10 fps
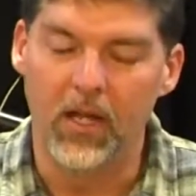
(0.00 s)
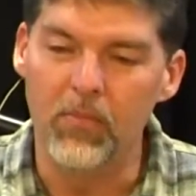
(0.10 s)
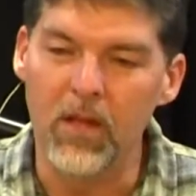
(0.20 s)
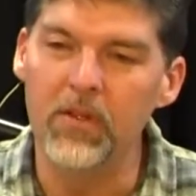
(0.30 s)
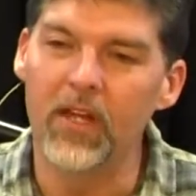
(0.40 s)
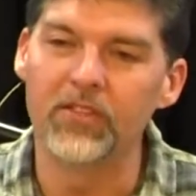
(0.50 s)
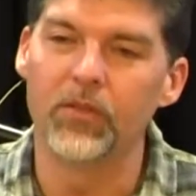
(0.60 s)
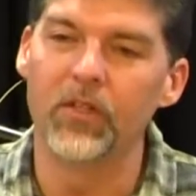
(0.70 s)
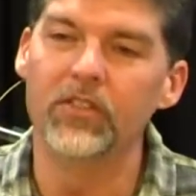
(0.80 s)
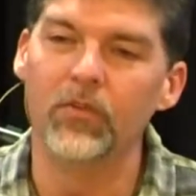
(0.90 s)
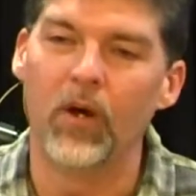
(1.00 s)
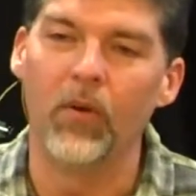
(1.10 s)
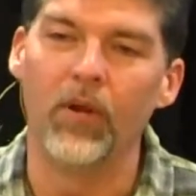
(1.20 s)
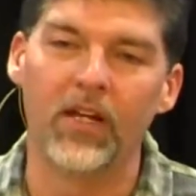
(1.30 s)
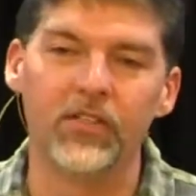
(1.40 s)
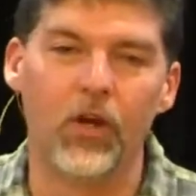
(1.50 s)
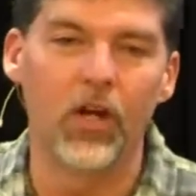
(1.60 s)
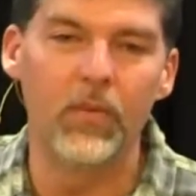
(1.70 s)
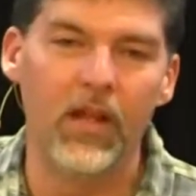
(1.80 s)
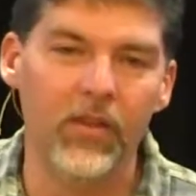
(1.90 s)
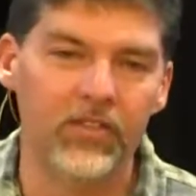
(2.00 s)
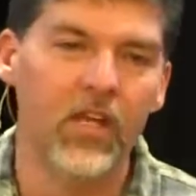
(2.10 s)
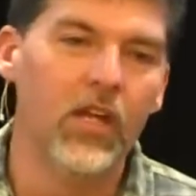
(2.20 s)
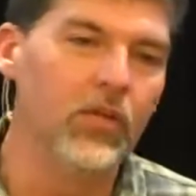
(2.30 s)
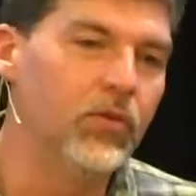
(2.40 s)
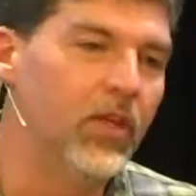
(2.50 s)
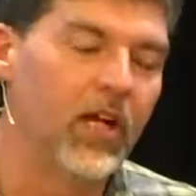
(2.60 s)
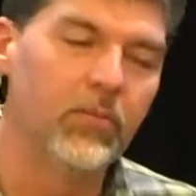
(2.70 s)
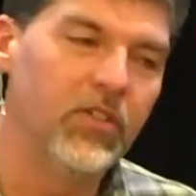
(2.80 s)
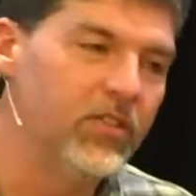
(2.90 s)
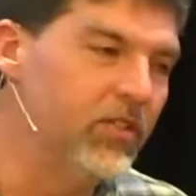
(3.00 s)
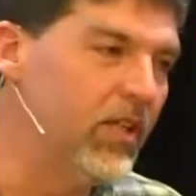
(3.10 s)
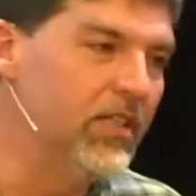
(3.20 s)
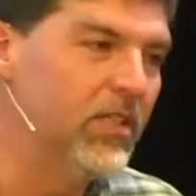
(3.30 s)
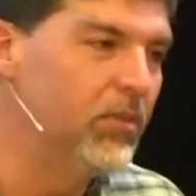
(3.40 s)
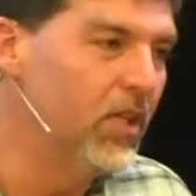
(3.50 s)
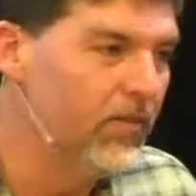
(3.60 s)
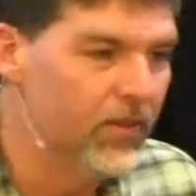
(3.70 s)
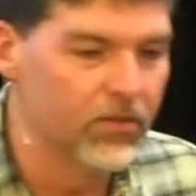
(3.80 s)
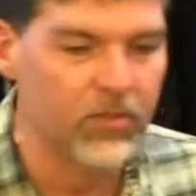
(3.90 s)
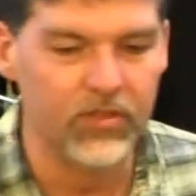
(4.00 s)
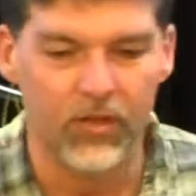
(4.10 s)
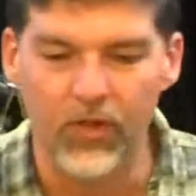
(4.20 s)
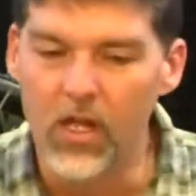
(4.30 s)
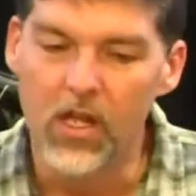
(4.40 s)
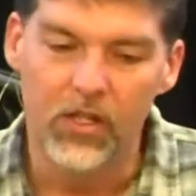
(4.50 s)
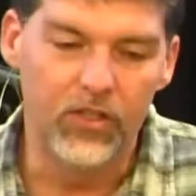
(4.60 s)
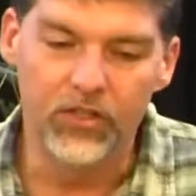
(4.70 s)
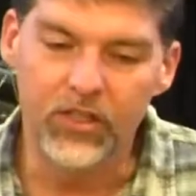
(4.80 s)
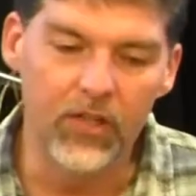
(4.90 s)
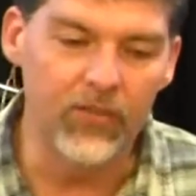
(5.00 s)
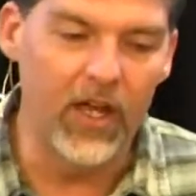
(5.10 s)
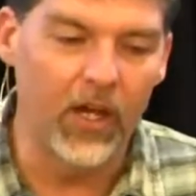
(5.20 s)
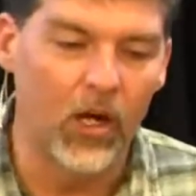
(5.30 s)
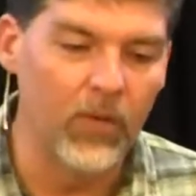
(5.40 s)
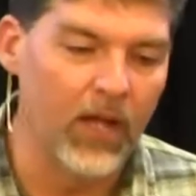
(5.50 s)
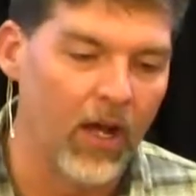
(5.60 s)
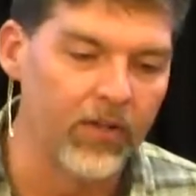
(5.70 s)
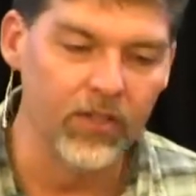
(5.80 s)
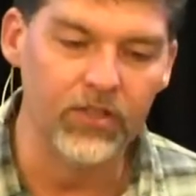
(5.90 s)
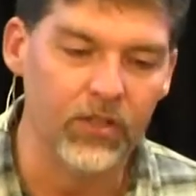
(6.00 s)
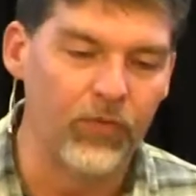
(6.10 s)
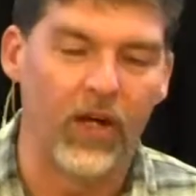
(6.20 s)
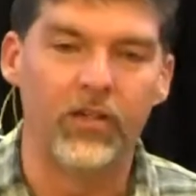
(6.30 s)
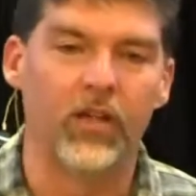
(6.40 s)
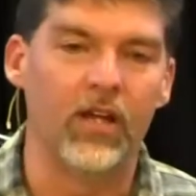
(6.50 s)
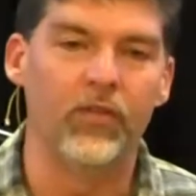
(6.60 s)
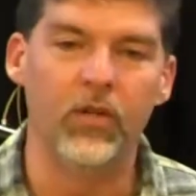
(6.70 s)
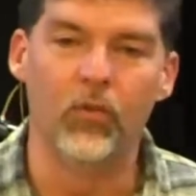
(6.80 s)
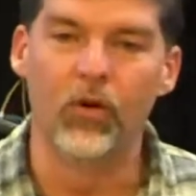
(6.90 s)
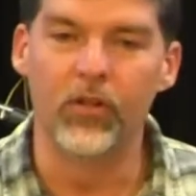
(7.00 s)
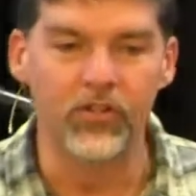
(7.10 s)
And maybe that's the reason why when I talk about this, you think I'm teaching easy believism as if just give that up and now it doesn't define your life anymore.